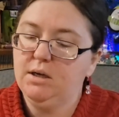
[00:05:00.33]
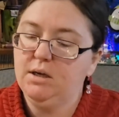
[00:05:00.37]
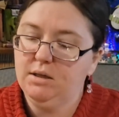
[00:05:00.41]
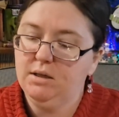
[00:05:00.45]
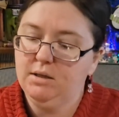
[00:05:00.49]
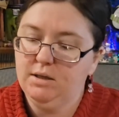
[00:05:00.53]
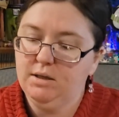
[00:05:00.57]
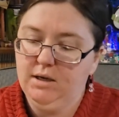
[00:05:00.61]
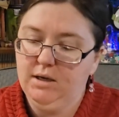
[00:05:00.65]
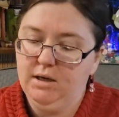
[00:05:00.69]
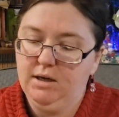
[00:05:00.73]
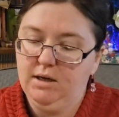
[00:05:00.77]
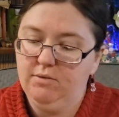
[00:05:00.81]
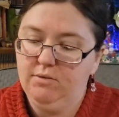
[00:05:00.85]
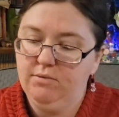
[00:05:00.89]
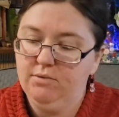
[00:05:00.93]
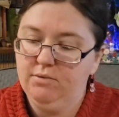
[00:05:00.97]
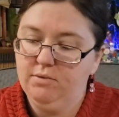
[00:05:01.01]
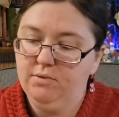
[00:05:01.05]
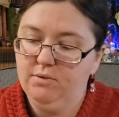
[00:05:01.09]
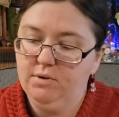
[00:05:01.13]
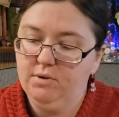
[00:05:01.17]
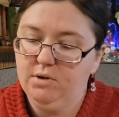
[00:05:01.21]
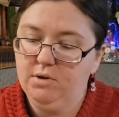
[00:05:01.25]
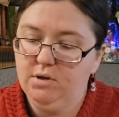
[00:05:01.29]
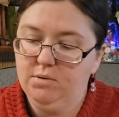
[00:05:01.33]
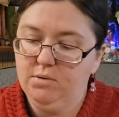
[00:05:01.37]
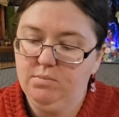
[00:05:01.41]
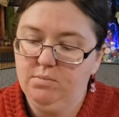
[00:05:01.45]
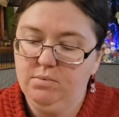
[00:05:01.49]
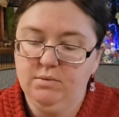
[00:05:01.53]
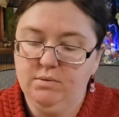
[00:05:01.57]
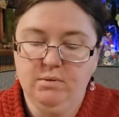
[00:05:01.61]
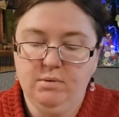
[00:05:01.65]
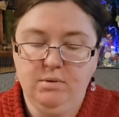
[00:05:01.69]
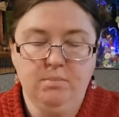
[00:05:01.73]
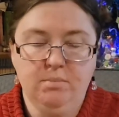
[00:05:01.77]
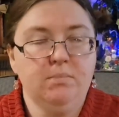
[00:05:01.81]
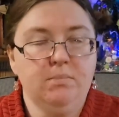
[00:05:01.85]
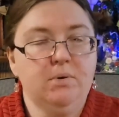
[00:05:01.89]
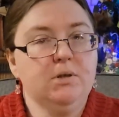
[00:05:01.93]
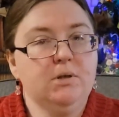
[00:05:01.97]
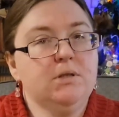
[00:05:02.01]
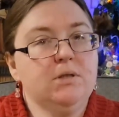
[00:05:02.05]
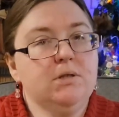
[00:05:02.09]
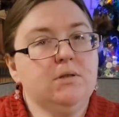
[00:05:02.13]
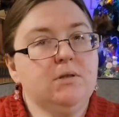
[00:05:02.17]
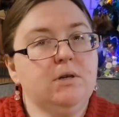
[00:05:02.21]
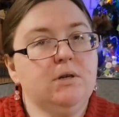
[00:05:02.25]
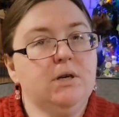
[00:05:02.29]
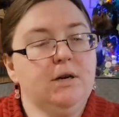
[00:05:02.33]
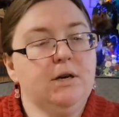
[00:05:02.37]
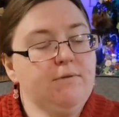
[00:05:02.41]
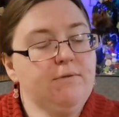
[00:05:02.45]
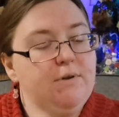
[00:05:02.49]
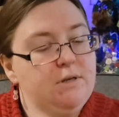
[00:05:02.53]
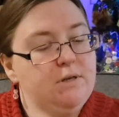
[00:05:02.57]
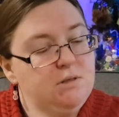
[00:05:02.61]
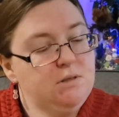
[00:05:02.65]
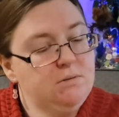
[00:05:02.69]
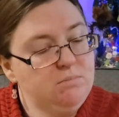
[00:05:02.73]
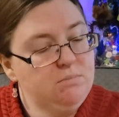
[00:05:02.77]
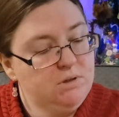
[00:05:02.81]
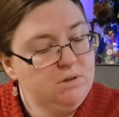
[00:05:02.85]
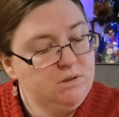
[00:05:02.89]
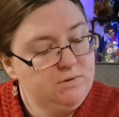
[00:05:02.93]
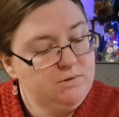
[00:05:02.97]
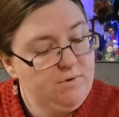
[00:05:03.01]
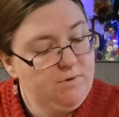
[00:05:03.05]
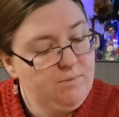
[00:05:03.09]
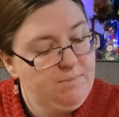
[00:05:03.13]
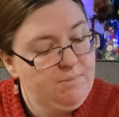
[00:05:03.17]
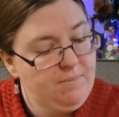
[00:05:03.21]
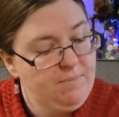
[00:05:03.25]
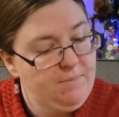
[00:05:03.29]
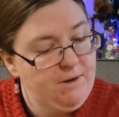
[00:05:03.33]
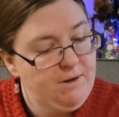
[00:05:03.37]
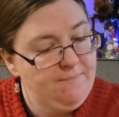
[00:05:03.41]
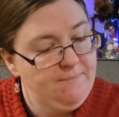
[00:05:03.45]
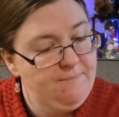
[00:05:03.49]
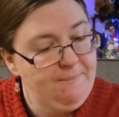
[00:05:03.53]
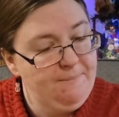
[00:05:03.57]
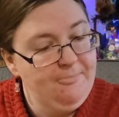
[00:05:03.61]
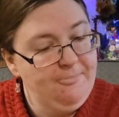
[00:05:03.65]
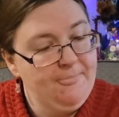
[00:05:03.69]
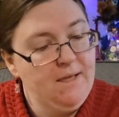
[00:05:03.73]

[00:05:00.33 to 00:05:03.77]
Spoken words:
and they have a good bookstore. I found some books for my mom.